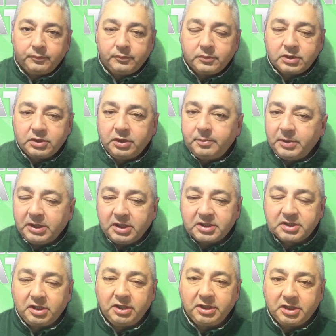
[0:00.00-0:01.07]
So the biggest
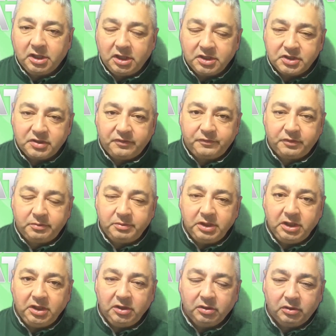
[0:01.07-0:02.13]
eye catcher for
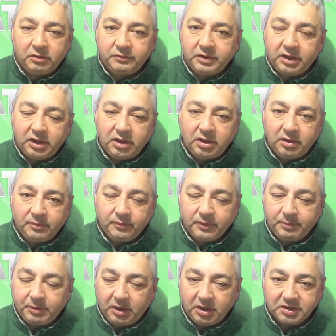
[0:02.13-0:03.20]
me over the
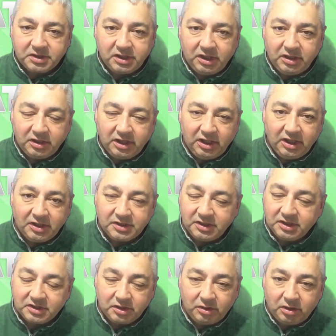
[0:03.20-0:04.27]
past 10 days, and
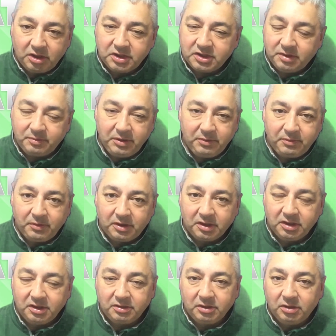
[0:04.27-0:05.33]
it's a horse that people are
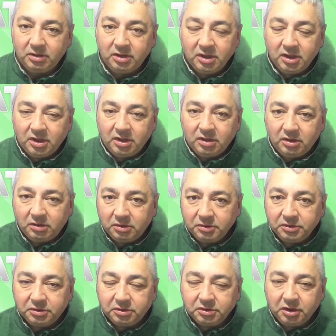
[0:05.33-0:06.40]
going to go, oh
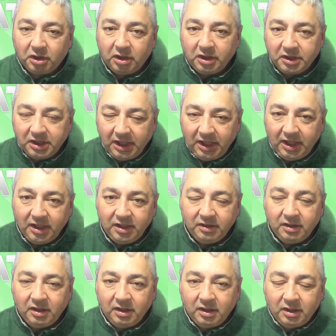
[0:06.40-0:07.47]
no, not again
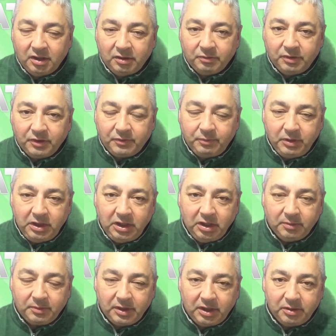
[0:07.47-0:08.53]
with me
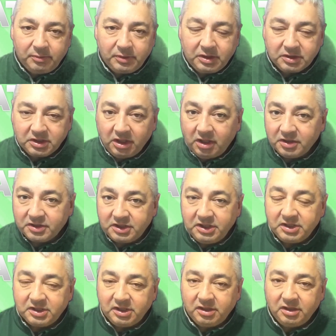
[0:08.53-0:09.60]
about, because last
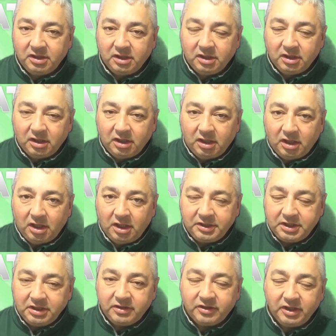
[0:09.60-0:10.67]
season I
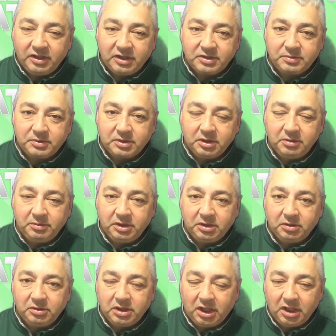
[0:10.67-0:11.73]
did think this was going to be a
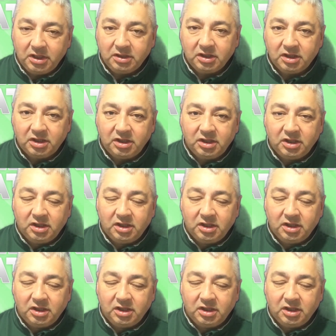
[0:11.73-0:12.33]
good hurdler,